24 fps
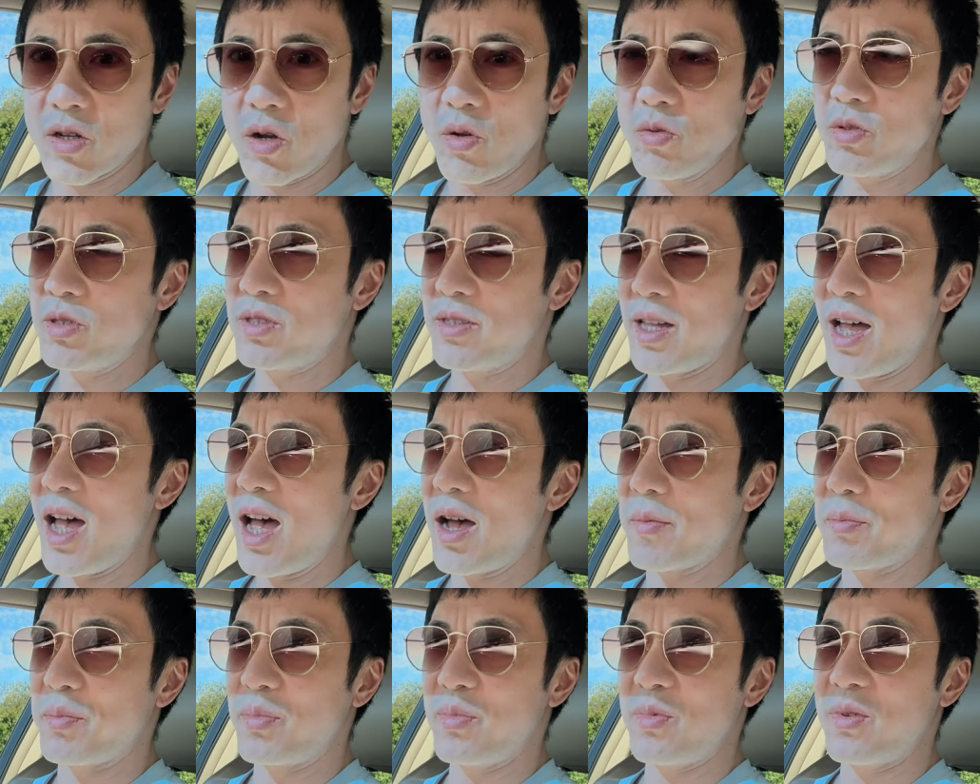Don't
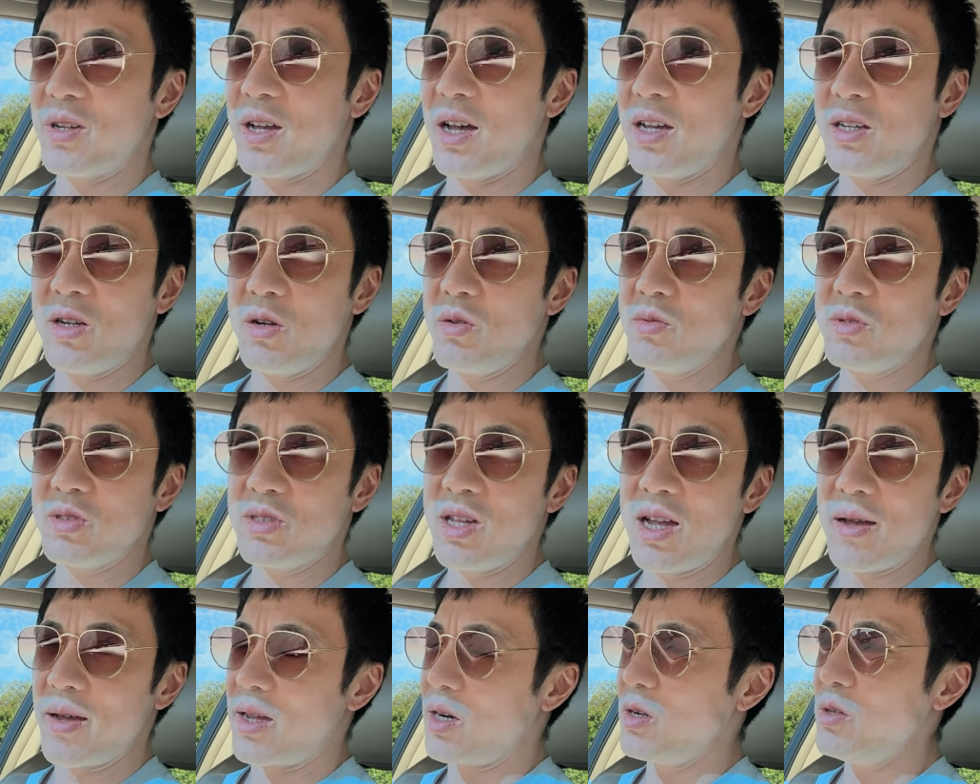stop. I don't
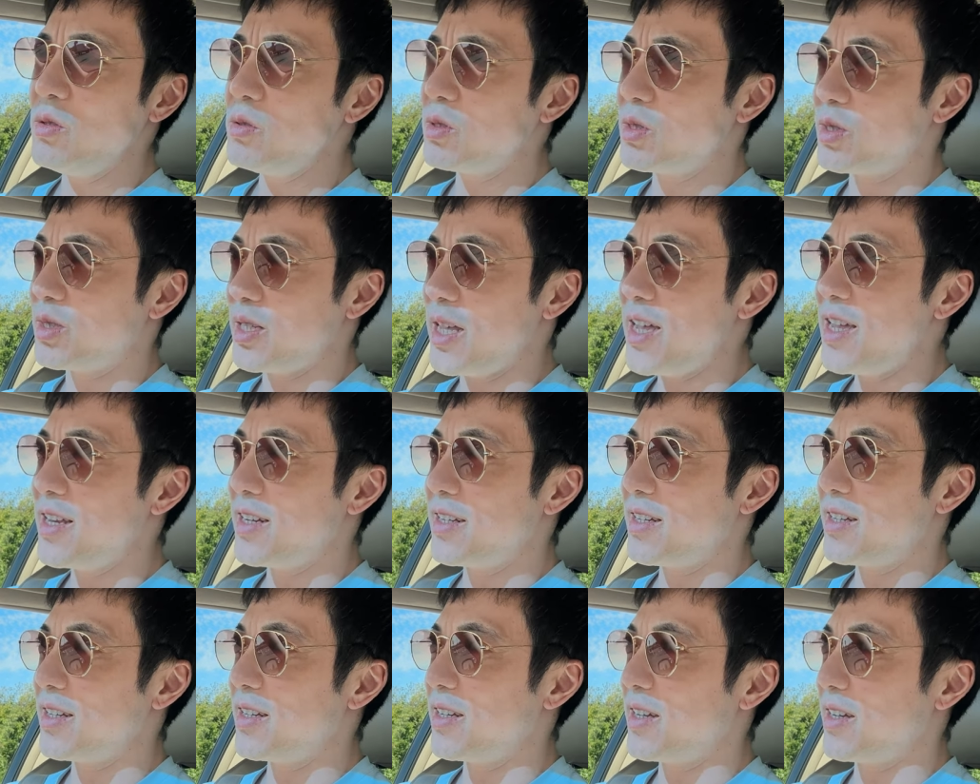stop. I don't sit.
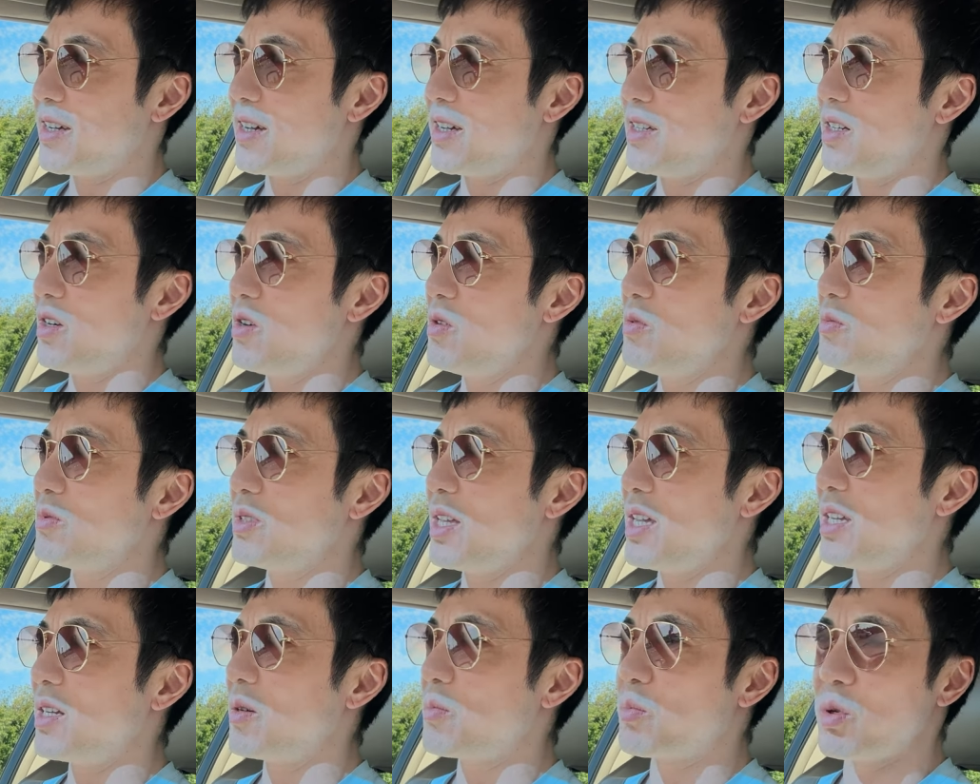I don't
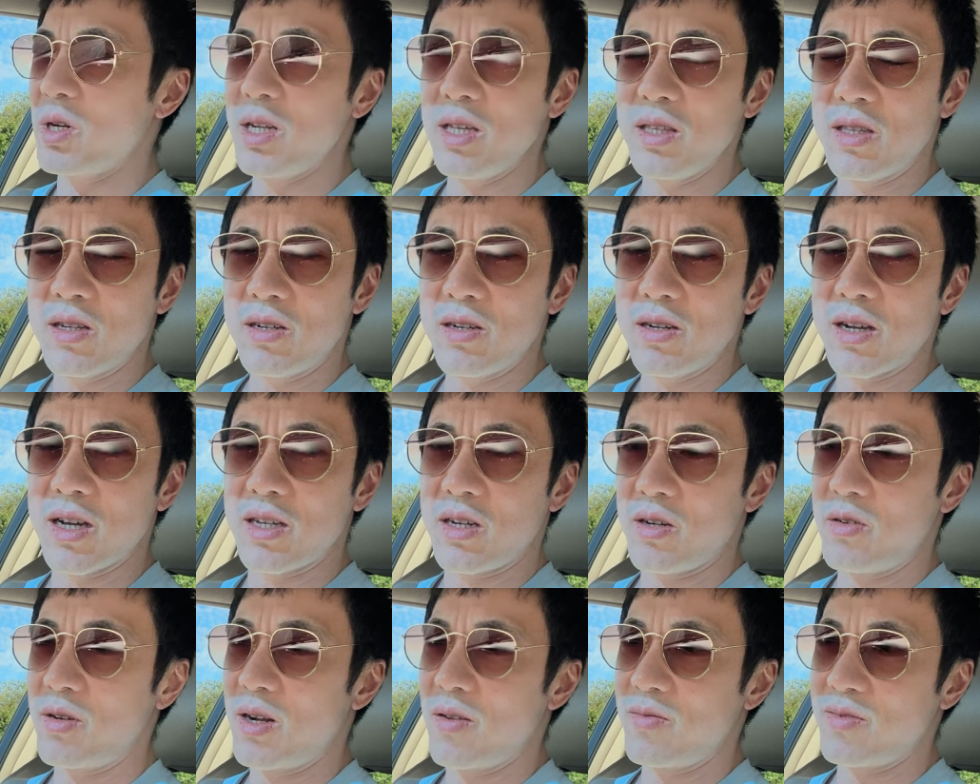take a breather. I
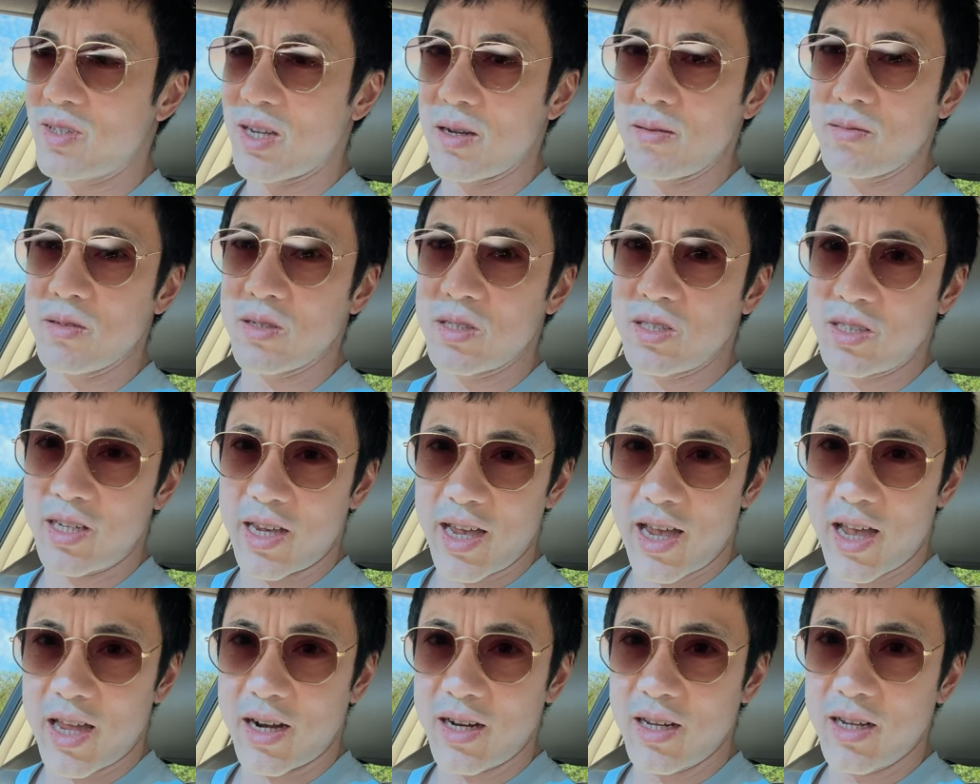don't have time to
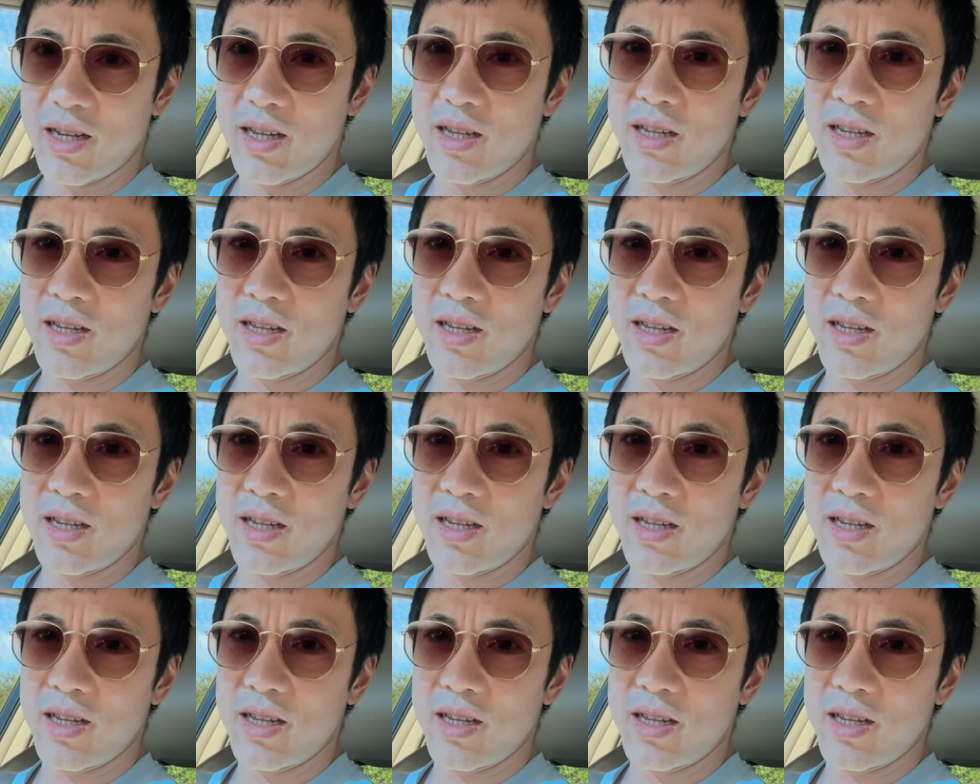chat.